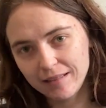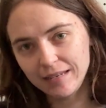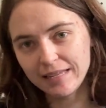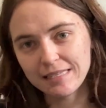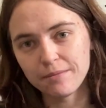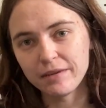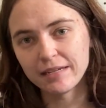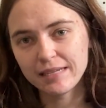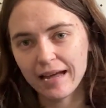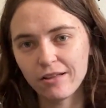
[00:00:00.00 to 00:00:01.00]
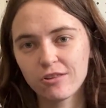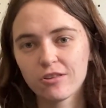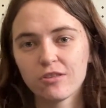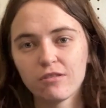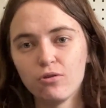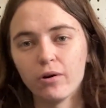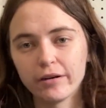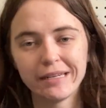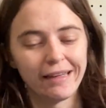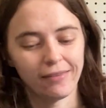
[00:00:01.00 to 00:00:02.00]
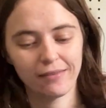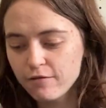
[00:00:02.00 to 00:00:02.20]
needs to be attached to our tent's